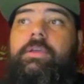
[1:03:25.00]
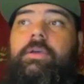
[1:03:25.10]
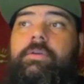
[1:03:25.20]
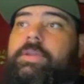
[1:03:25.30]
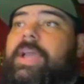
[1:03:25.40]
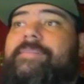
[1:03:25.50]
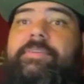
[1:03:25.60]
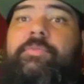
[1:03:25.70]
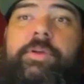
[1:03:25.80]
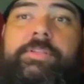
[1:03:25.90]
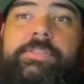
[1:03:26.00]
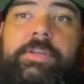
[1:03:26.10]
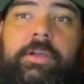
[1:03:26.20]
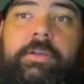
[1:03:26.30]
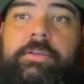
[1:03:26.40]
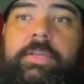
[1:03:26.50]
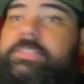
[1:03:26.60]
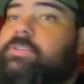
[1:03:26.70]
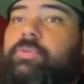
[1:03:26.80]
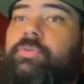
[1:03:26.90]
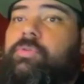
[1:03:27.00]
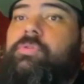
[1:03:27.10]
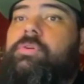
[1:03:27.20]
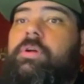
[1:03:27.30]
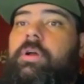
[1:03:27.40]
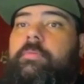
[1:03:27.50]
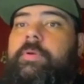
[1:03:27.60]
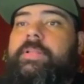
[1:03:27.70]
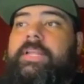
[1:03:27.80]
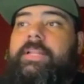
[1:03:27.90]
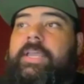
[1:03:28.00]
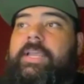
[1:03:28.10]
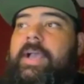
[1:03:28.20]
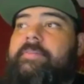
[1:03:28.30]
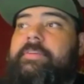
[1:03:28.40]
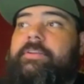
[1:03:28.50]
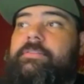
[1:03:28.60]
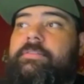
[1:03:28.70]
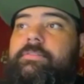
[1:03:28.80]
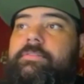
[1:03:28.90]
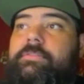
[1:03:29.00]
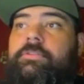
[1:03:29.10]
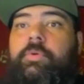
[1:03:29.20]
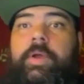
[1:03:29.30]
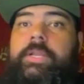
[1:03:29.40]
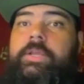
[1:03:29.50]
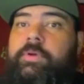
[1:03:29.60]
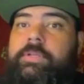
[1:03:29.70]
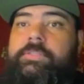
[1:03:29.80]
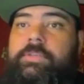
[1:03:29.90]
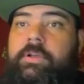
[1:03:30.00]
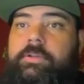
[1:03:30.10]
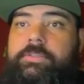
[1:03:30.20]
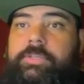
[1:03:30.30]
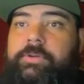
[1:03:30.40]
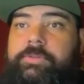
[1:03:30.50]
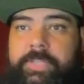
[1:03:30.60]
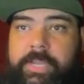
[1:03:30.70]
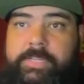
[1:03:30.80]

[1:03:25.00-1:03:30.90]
having one song is cool, but then like having 21 songs, 10 and